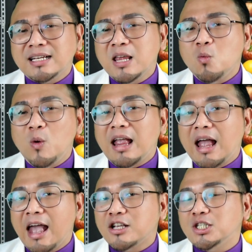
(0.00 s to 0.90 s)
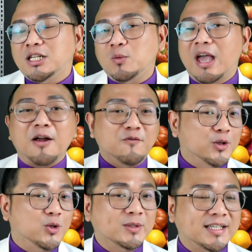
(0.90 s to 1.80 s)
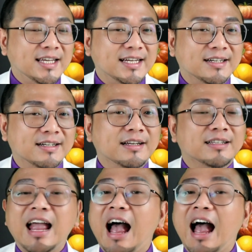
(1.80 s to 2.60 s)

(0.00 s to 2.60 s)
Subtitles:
Basically, what actually we are reducing here?